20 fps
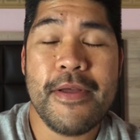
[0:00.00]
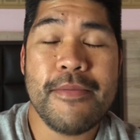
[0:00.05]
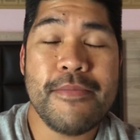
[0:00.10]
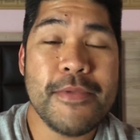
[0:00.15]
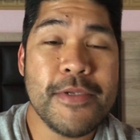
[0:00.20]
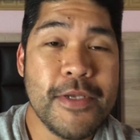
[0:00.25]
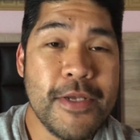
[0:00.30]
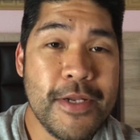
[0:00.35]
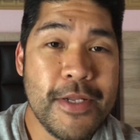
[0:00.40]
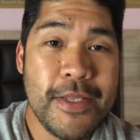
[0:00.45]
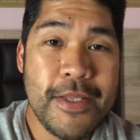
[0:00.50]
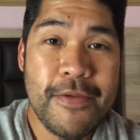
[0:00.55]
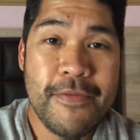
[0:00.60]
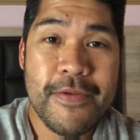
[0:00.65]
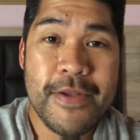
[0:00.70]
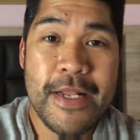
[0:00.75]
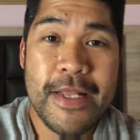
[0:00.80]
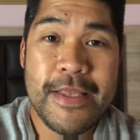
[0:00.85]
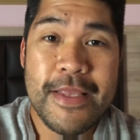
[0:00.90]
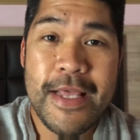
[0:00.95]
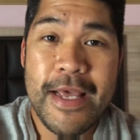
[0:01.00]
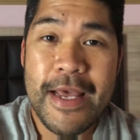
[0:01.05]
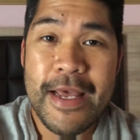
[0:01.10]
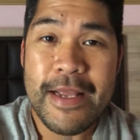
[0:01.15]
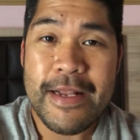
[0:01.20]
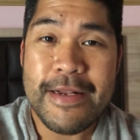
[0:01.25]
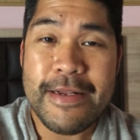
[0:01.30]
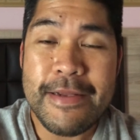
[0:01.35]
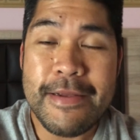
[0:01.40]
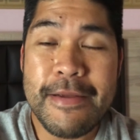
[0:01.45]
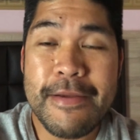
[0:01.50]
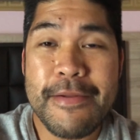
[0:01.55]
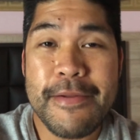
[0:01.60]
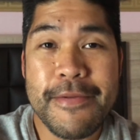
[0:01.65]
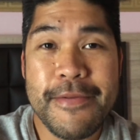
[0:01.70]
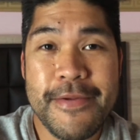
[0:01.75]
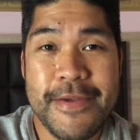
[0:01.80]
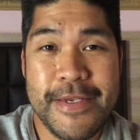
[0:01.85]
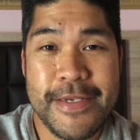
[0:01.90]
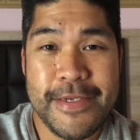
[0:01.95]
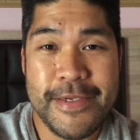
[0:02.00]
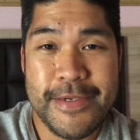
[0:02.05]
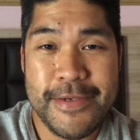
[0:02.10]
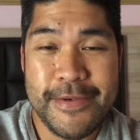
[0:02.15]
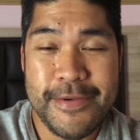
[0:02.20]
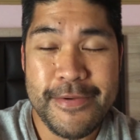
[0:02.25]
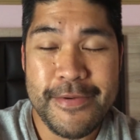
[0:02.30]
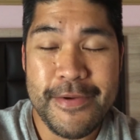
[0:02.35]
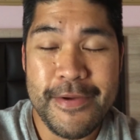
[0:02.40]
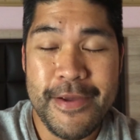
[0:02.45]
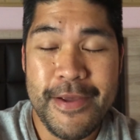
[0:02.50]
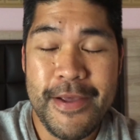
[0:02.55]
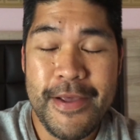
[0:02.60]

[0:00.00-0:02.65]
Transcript: I'm just gonna leave it at that. Another issue.